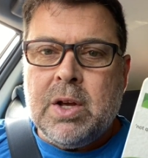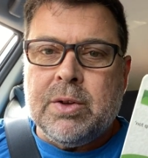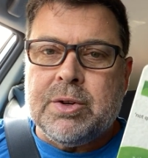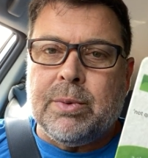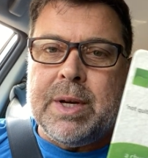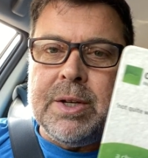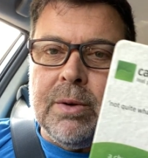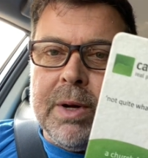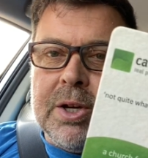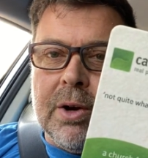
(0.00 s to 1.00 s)
There's a
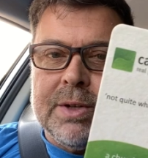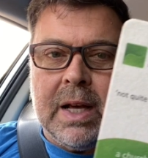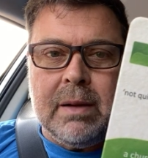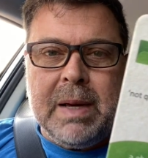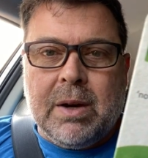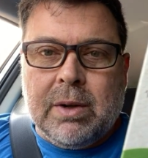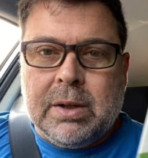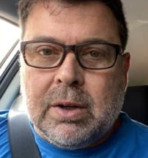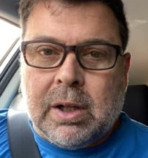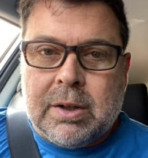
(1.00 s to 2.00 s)
reason we chose that. Let me go a
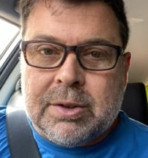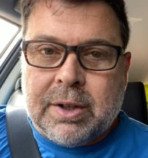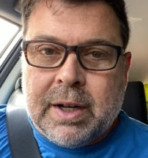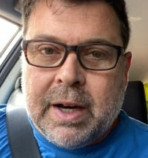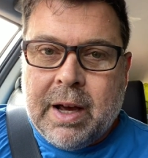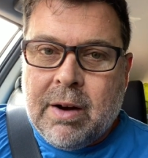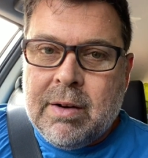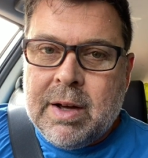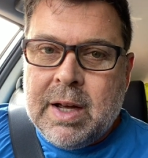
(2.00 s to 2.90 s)
little closer. There you go.